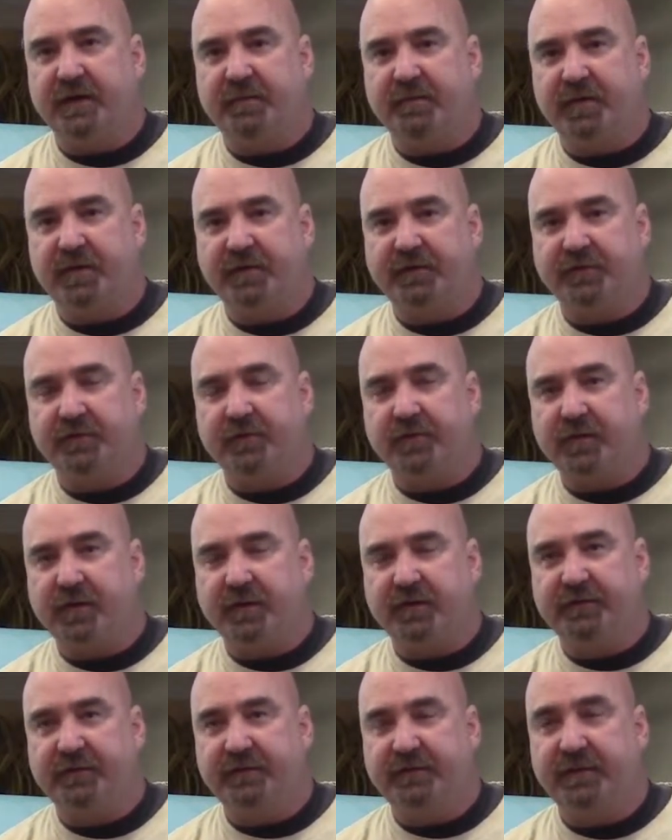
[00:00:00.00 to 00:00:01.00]
I pressure
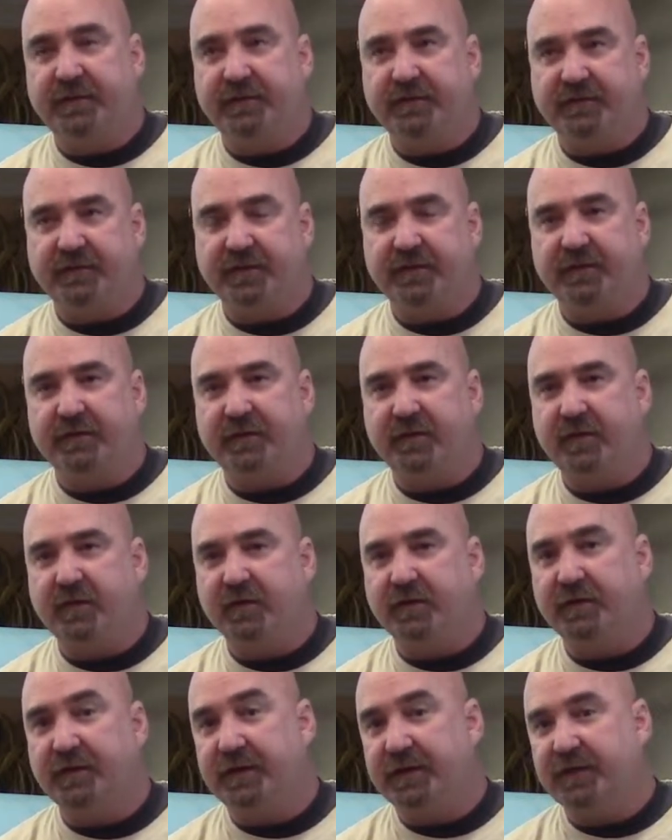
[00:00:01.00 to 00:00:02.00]
washed the inside of the
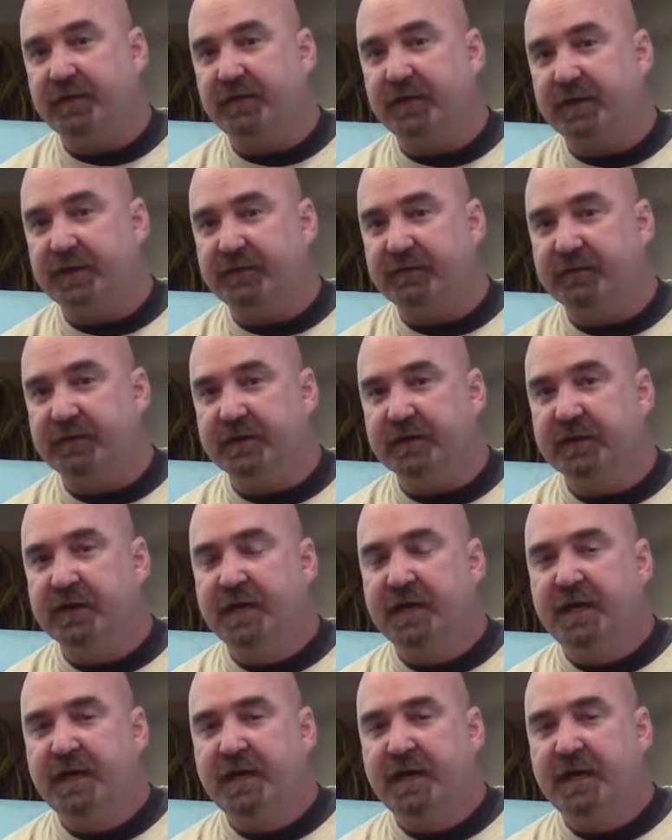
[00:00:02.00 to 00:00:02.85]
hull and degreased it,